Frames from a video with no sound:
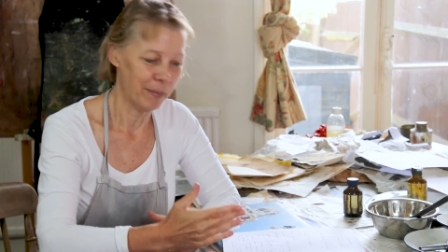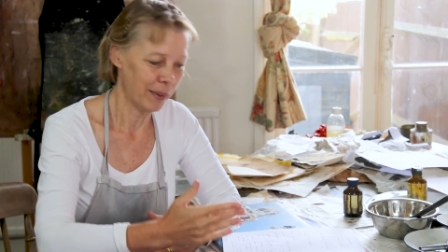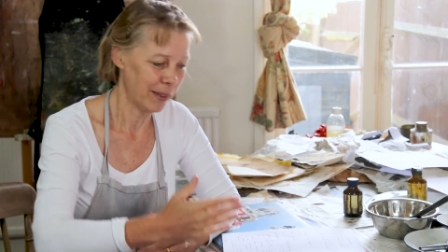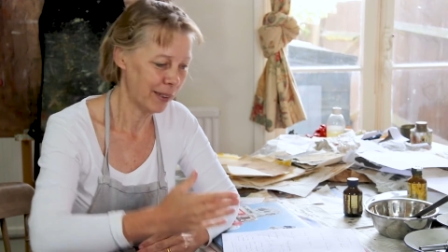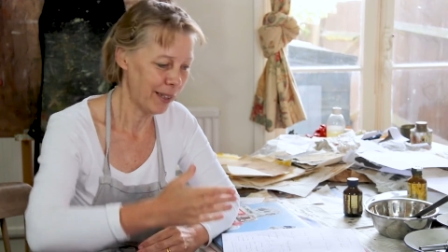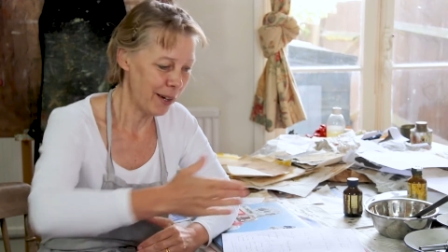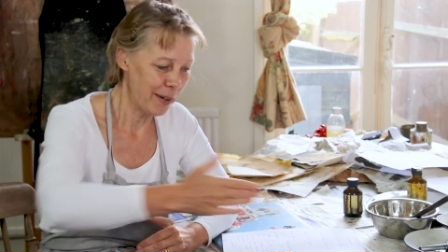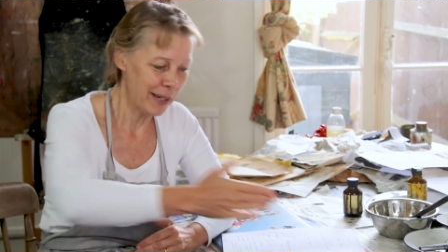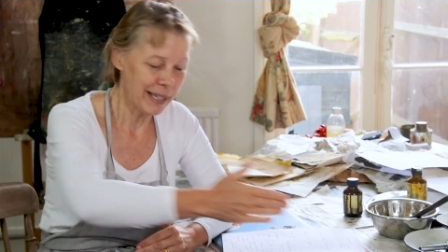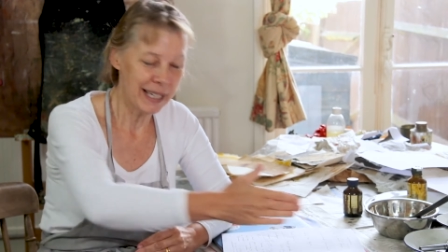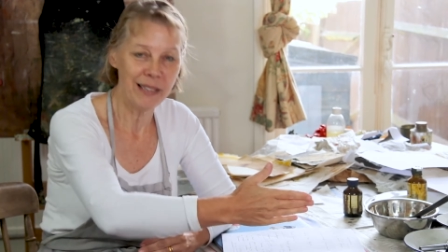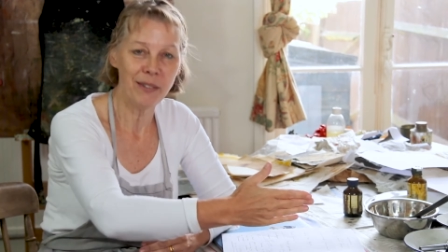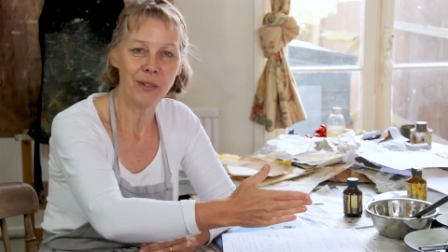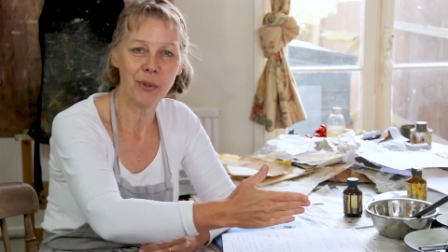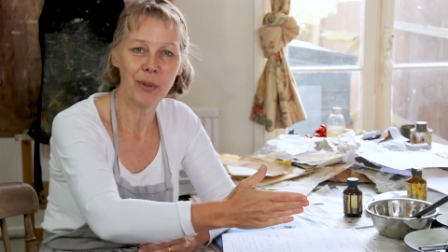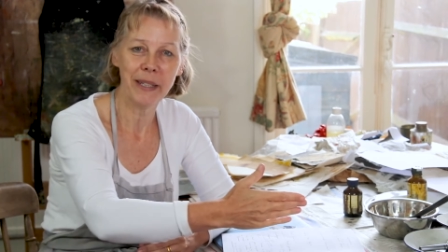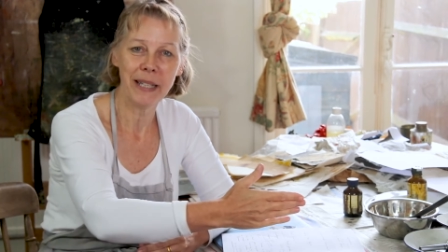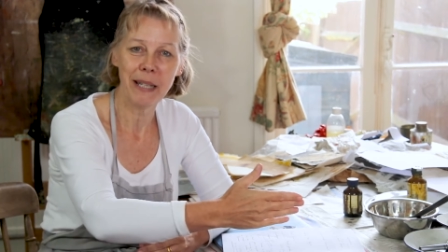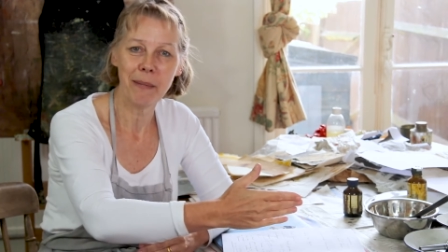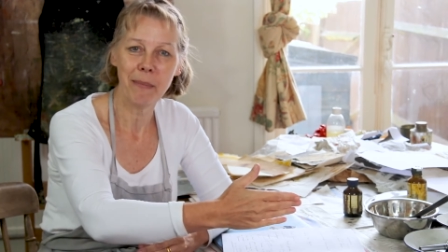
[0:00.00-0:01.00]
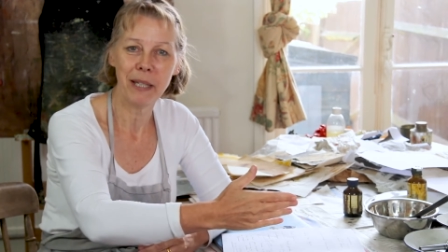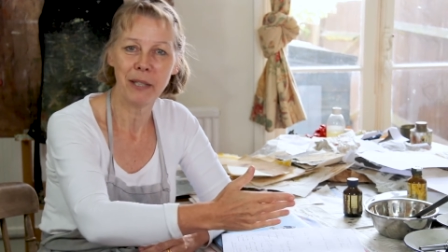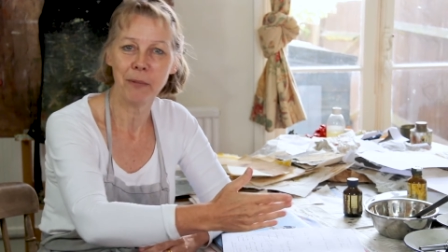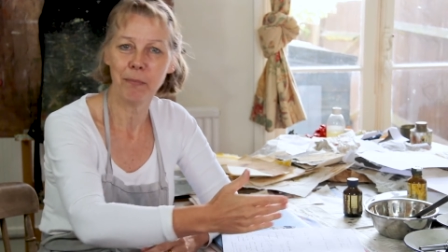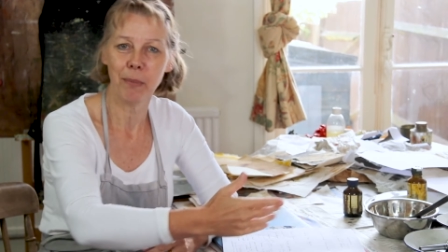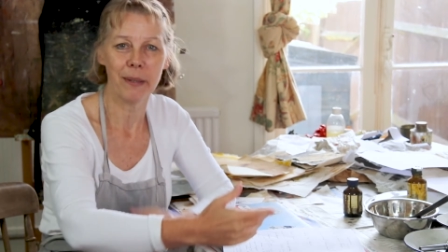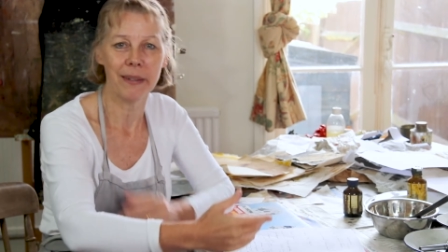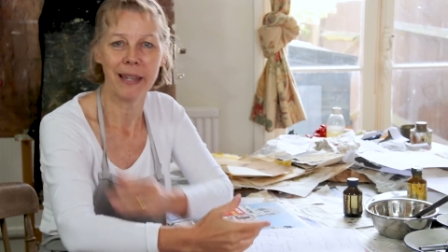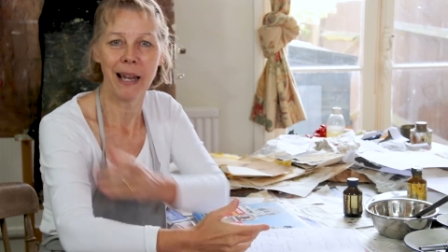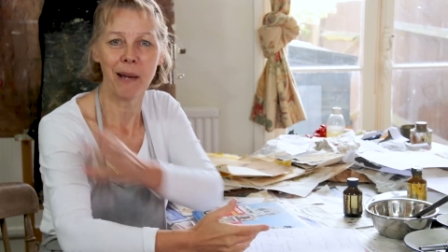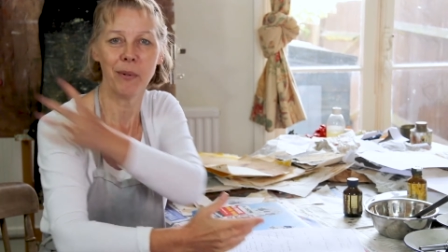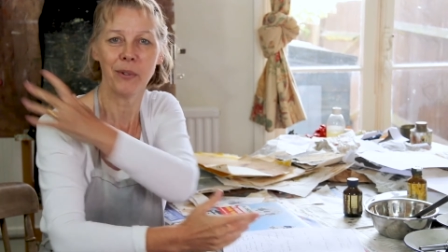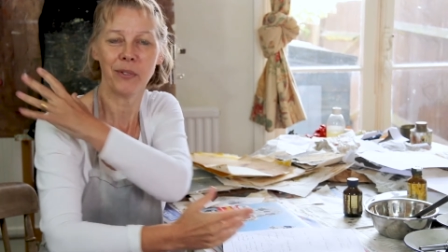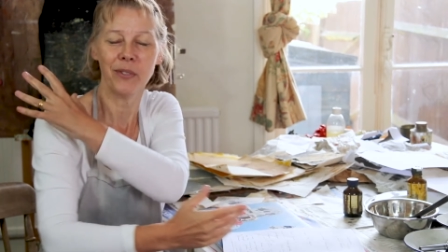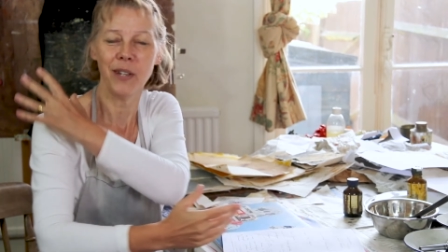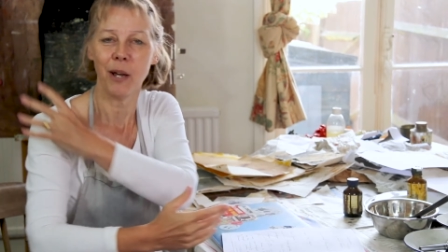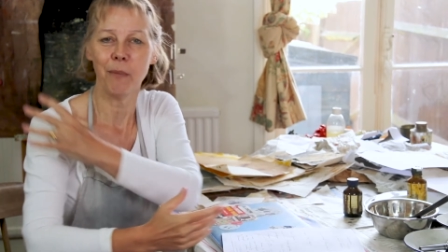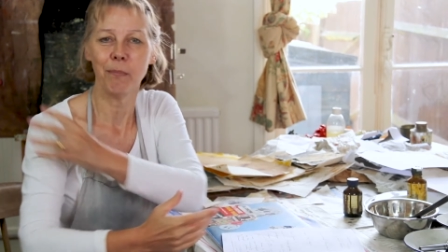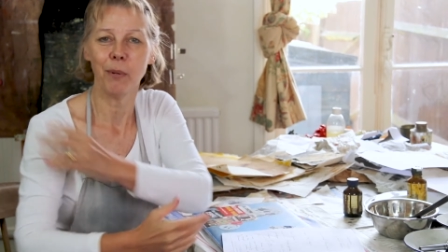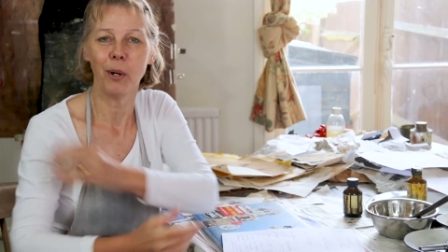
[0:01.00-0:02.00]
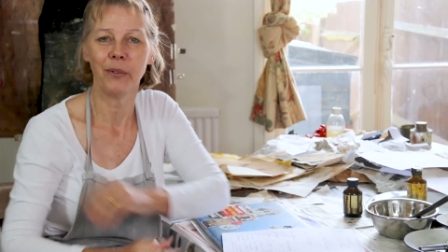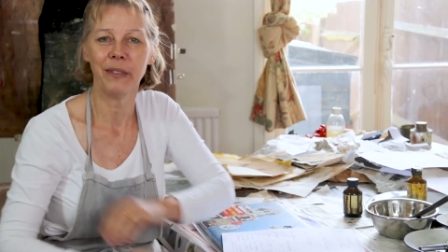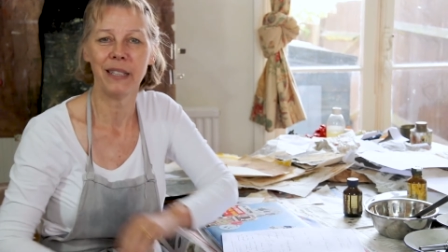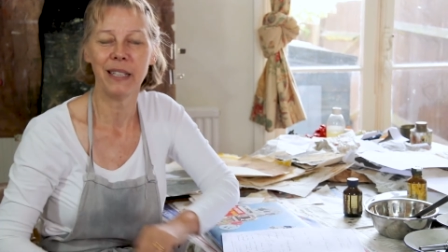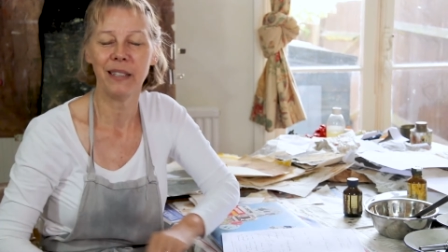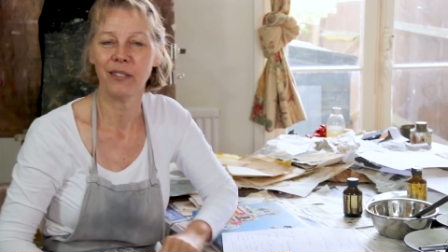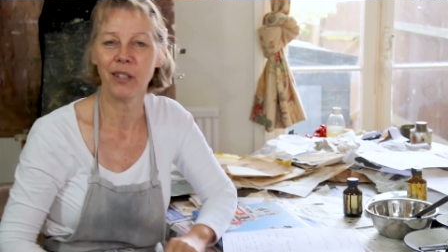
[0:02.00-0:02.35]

going into an image, but there was no body,